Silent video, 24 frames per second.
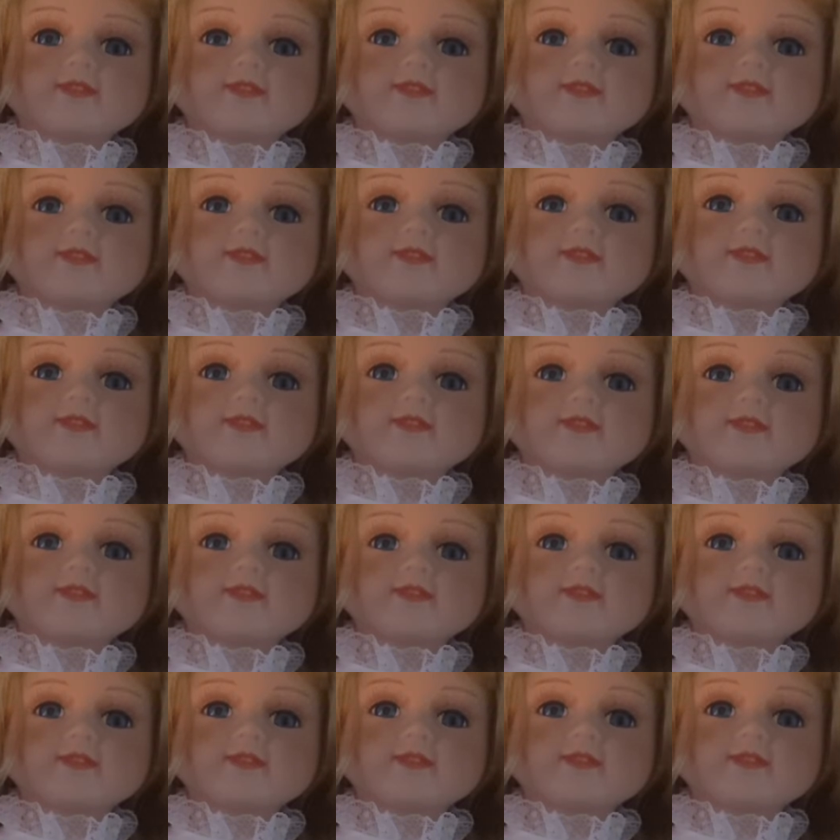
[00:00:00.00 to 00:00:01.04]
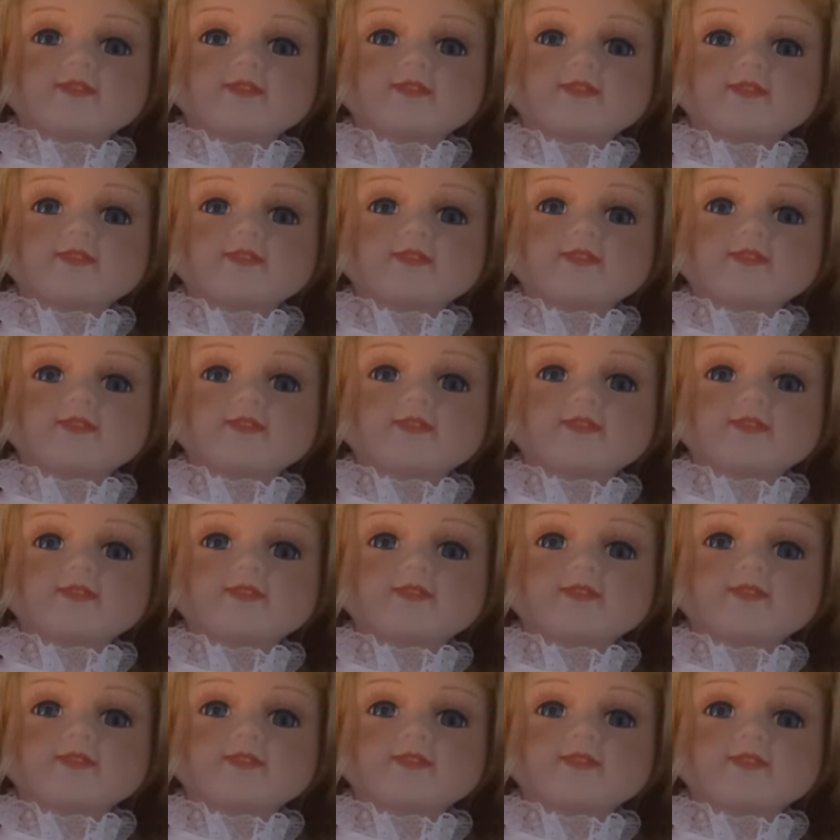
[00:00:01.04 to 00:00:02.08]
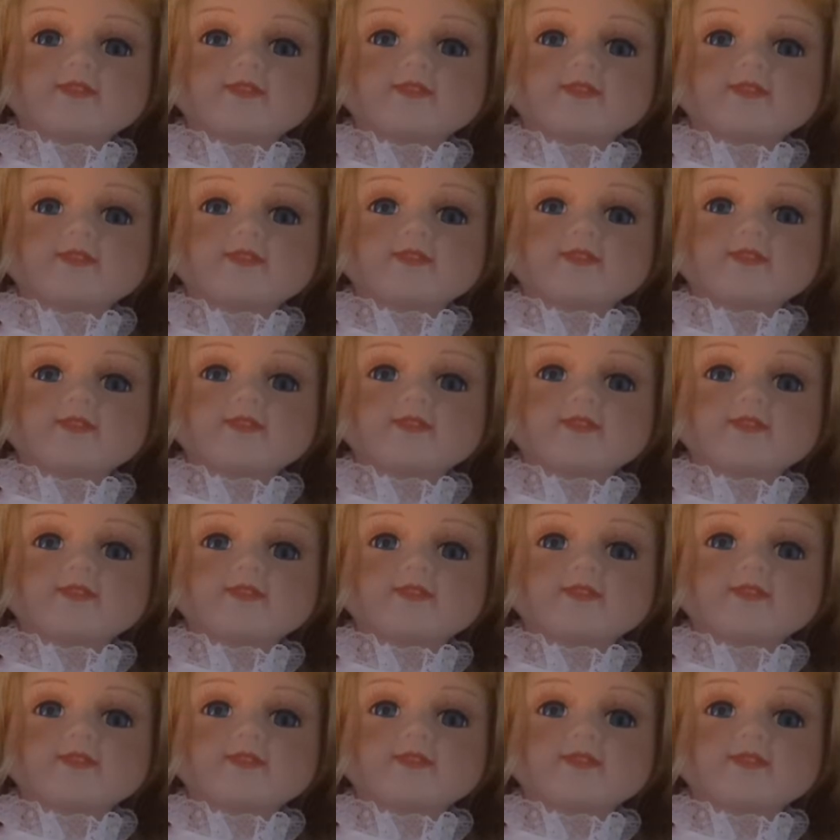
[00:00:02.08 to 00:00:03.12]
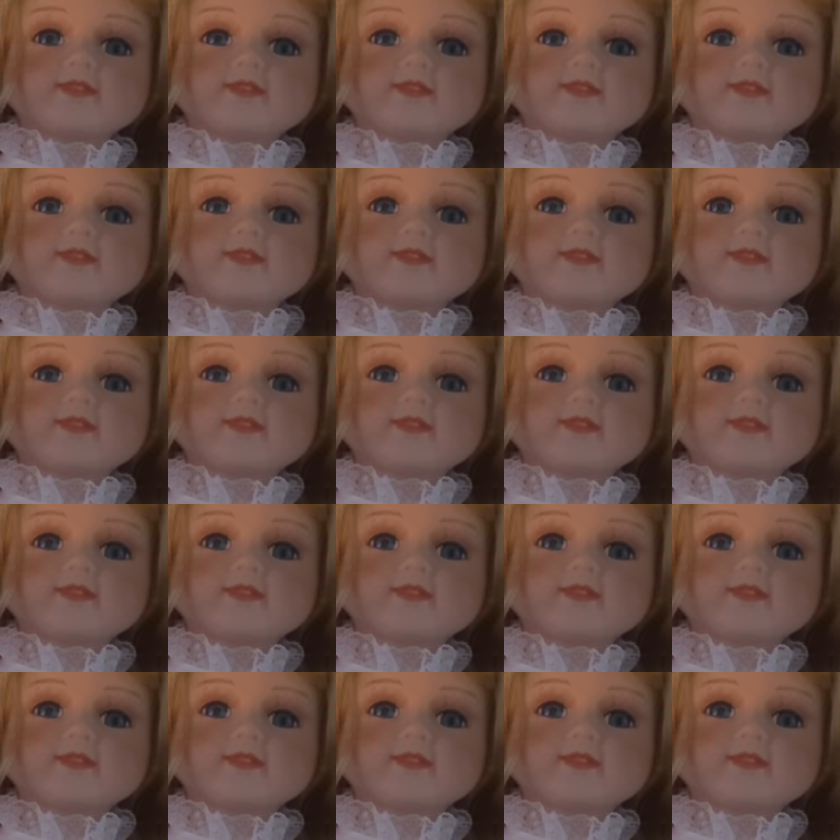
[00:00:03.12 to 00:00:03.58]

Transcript: (no one is talking)